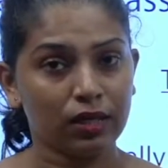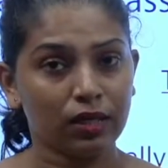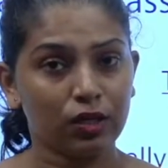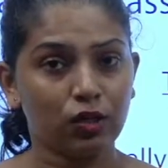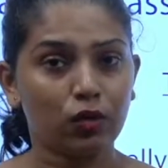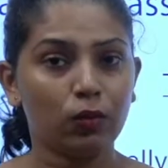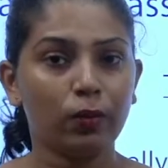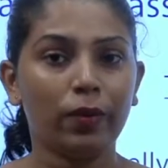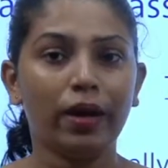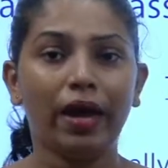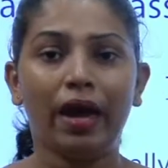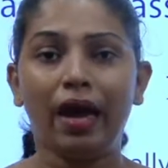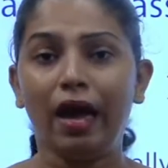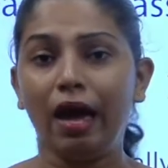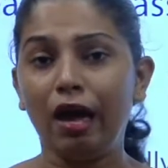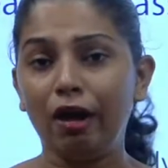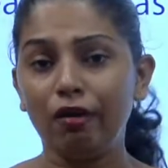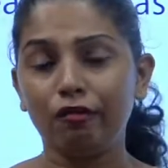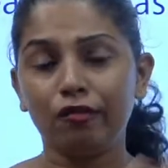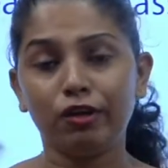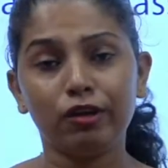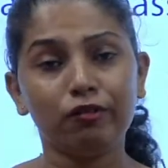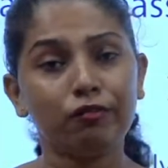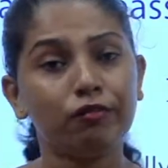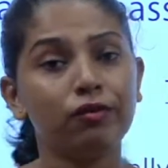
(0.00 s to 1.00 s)
You may
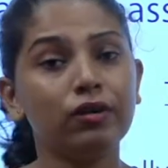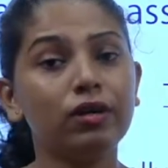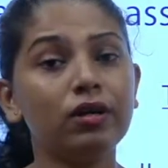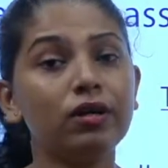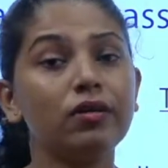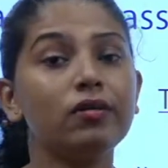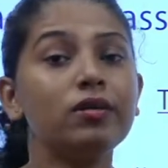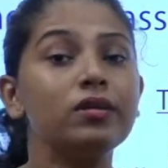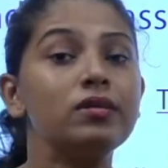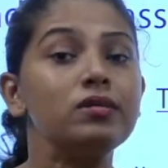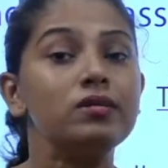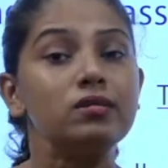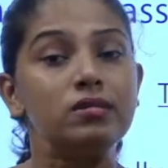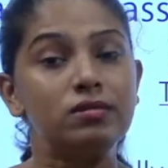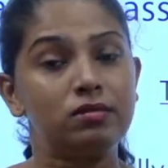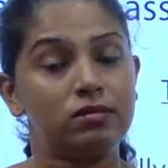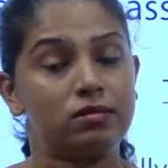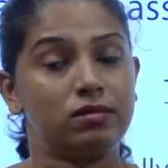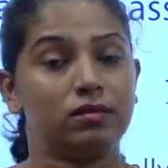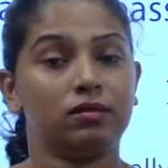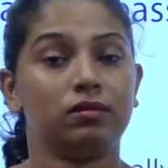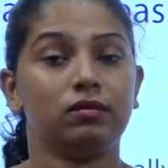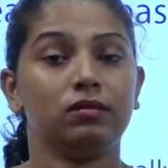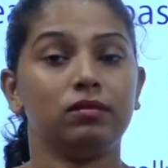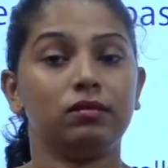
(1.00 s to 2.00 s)
have different
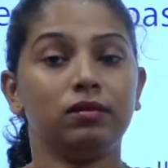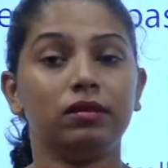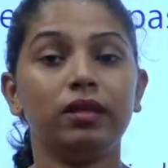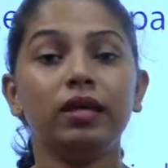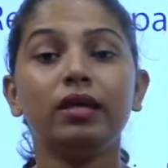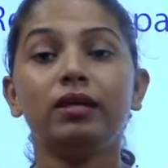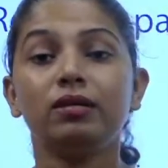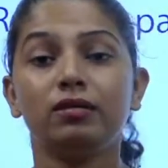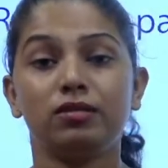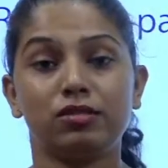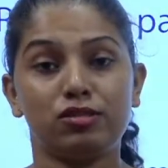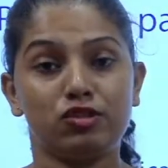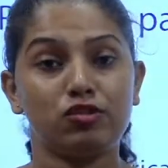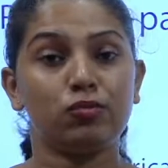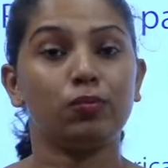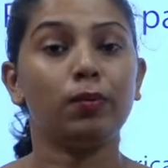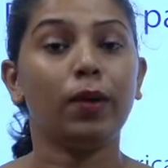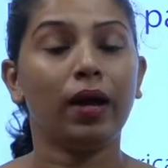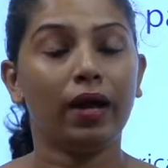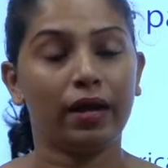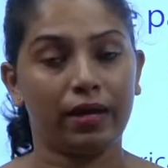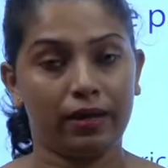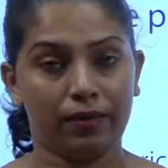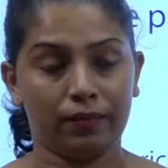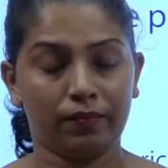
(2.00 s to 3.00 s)
things to
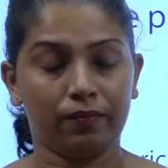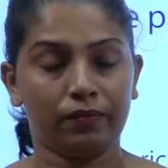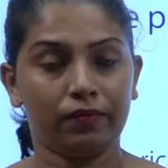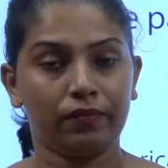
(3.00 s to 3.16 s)
buy.